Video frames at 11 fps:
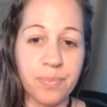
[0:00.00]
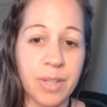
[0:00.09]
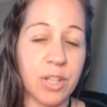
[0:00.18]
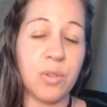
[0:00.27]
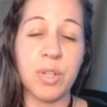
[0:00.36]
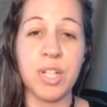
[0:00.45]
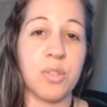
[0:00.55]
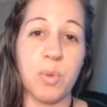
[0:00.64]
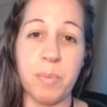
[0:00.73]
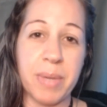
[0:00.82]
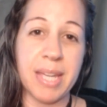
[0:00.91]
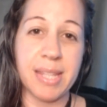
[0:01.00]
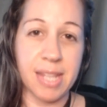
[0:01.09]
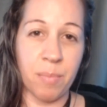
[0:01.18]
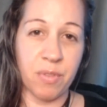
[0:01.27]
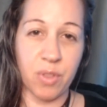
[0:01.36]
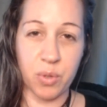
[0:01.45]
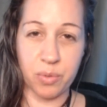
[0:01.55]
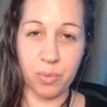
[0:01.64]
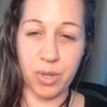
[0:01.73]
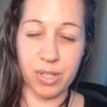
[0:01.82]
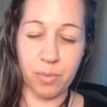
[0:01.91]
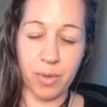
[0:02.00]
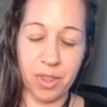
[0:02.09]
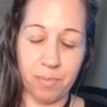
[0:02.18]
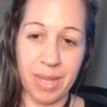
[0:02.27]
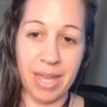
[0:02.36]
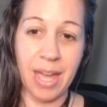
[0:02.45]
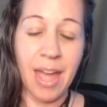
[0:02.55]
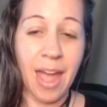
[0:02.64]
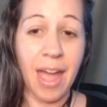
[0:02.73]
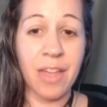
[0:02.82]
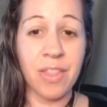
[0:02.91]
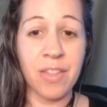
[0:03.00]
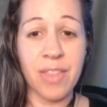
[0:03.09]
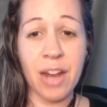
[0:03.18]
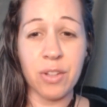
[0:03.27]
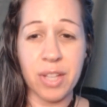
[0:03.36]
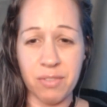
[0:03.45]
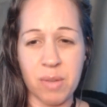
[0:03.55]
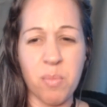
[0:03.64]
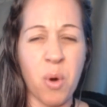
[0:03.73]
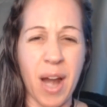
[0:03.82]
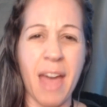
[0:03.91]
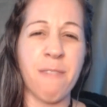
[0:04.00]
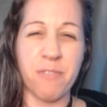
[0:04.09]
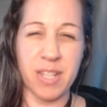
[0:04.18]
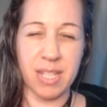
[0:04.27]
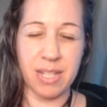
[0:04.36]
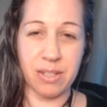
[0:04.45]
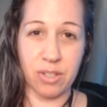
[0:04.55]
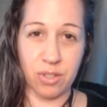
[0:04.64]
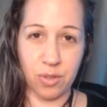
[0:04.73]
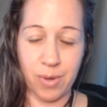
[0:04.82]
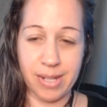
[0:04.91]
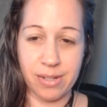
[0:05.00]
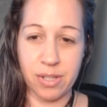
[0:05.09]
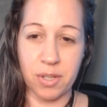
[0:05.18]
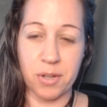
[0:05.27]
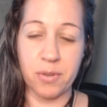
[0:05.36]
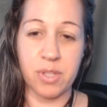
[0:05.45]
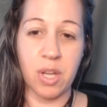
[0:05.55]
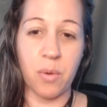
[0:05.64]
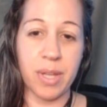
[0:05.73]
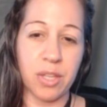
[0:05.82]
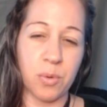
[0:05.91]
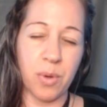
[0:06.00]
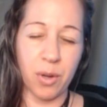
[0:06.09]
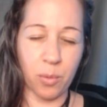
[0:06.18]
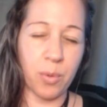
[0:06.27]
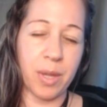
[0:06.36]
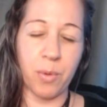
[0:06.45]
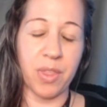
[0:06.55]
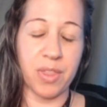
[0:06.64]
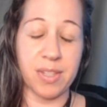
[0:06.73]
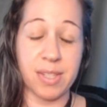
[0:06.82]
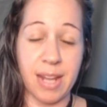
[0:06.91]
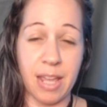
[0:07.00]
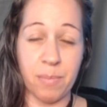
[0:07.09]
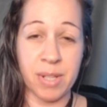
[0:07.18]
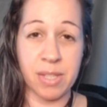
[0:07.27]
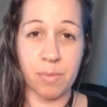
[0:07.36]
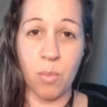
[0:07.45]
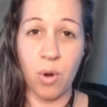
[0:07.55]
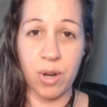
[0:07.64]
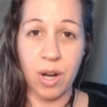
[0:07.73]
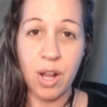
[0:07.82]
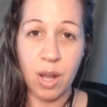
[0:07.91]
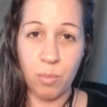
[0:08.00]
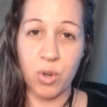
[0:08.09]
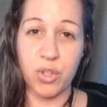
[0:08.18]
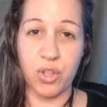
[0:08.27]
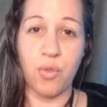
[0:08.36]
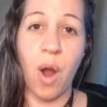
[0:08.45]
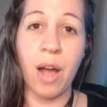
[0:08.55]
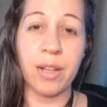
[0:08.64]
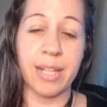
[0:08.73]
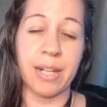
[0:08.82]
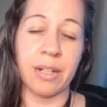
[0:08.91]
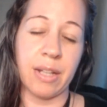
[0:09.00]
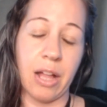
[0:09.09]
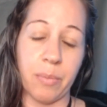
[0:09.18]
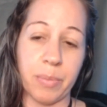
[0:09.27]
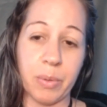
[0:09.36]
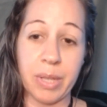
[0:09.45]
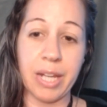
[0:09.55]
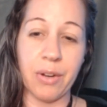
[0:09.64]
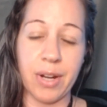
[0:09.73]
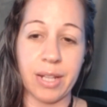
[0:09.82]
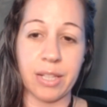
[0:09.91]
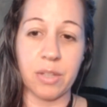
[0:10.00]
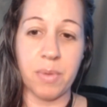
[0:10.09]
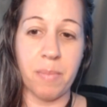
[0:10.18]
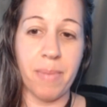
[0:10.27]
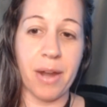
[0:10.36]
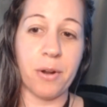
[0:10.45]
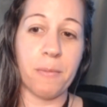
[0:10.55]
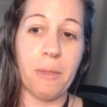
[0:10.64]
You can just repeat some of those words with me, and then that'll give it more emphasis to it too. So you agree with the statements more strongly, and it'll help you clear it a little bit better.